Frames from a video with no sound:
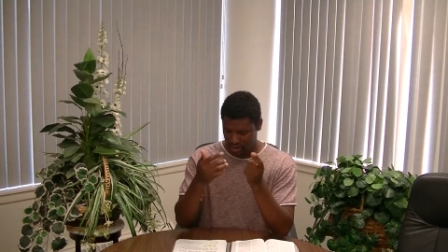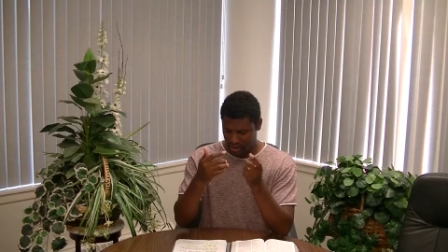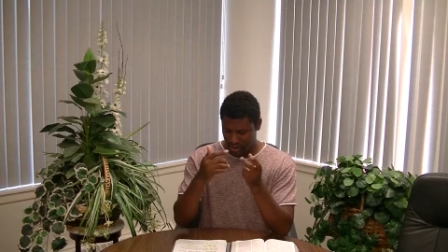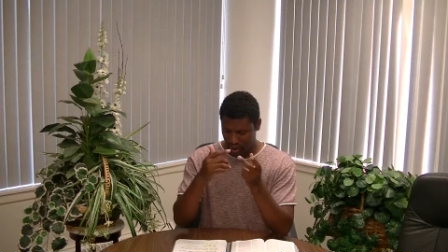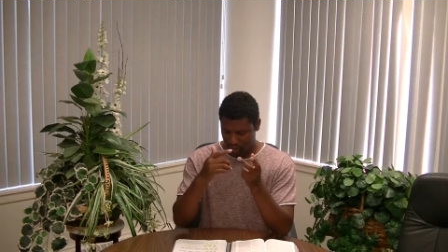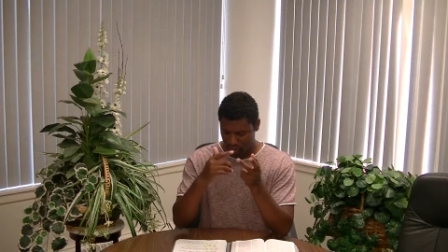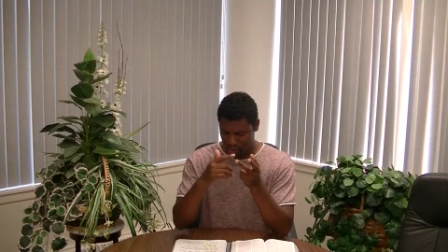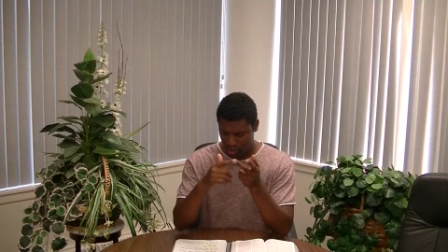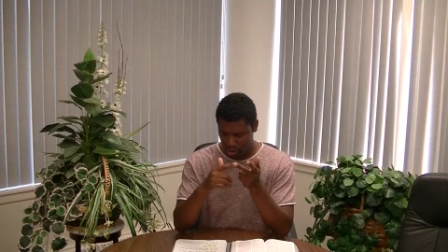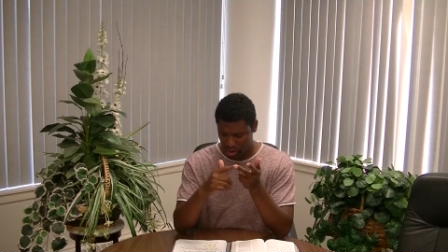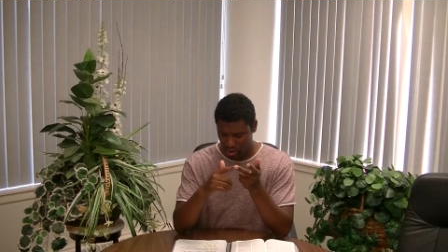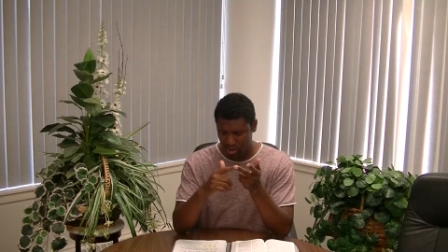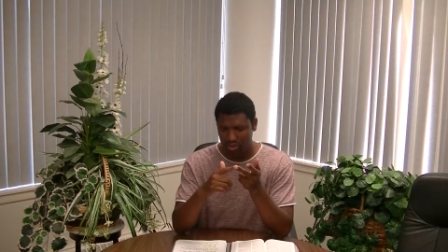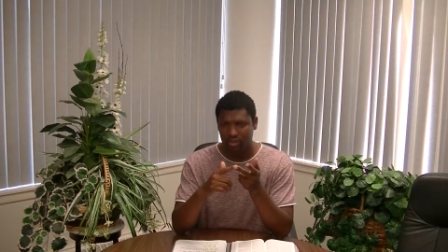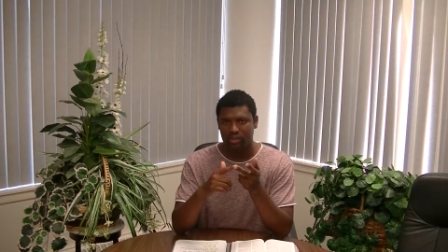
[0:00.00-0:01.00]
Number
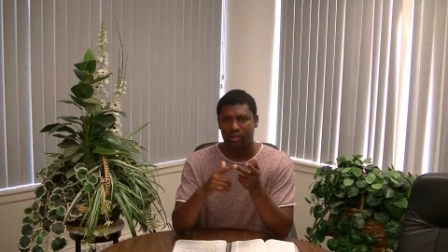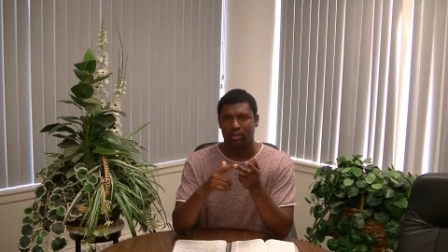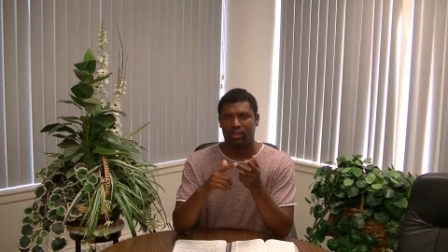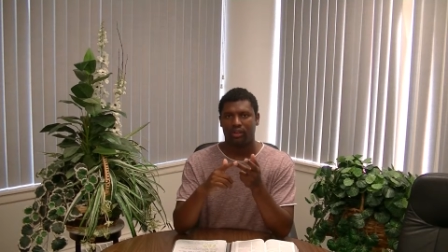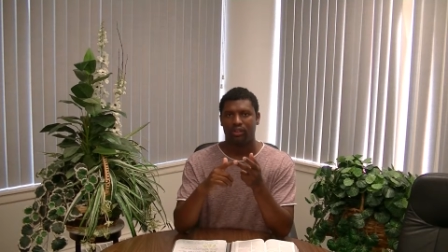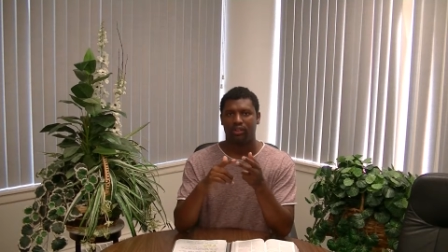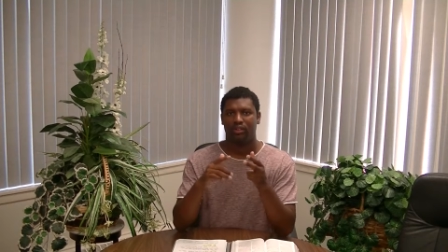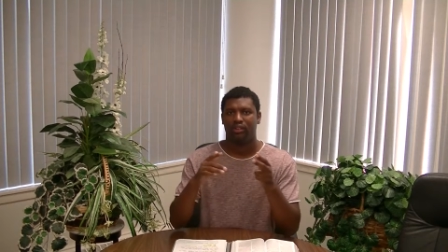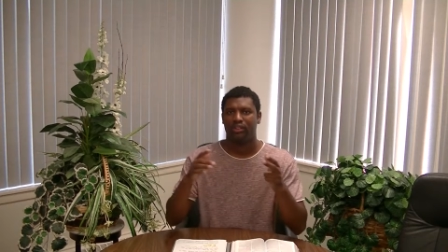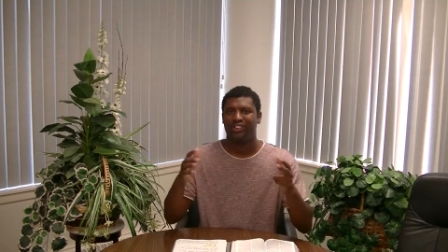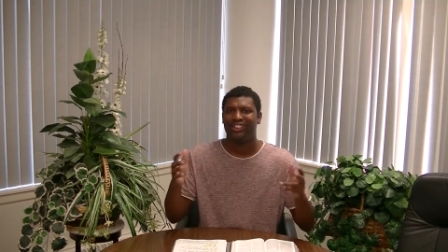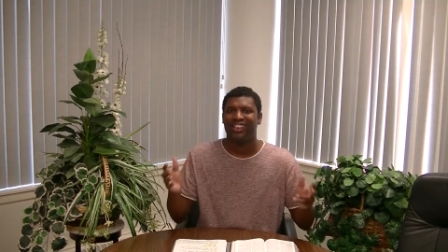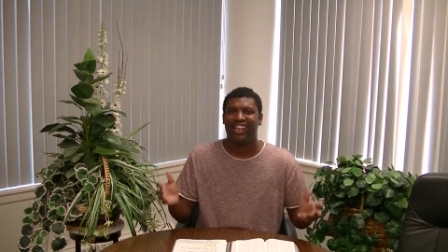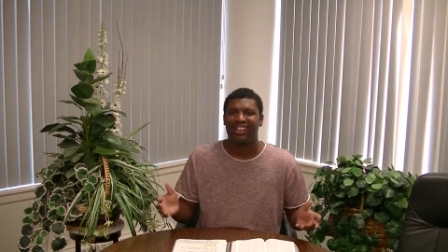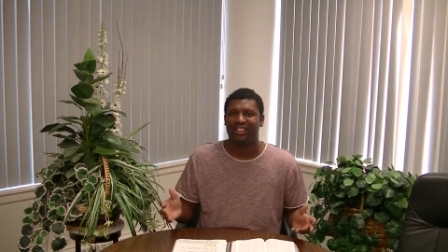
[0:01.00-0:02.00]
two,
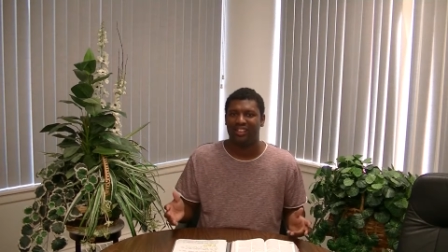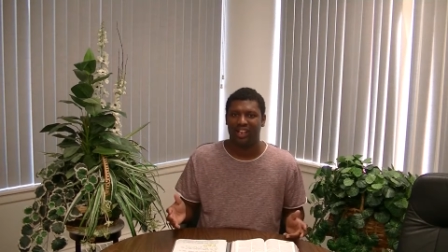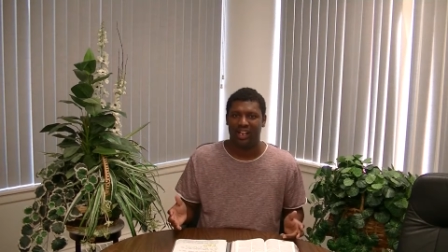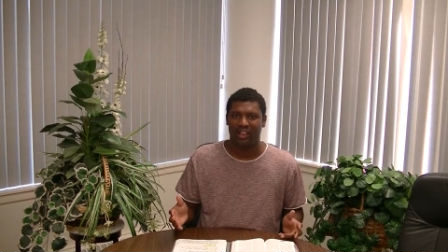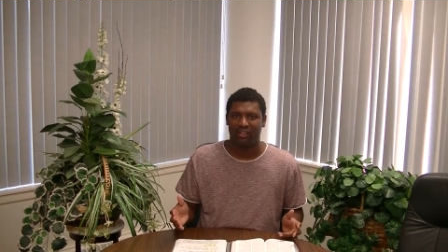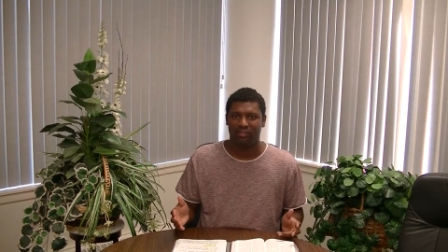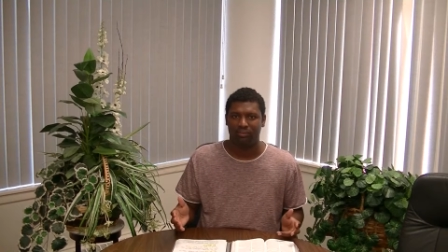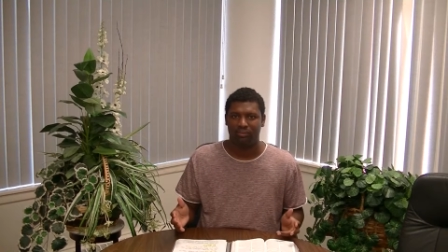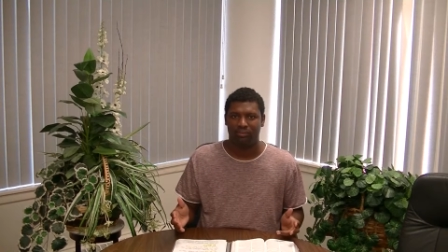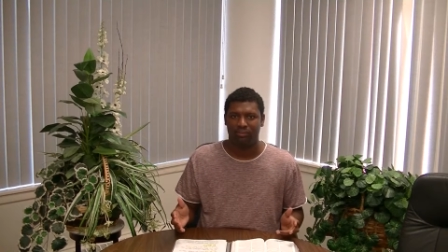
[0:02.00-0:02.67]
you can't doubt.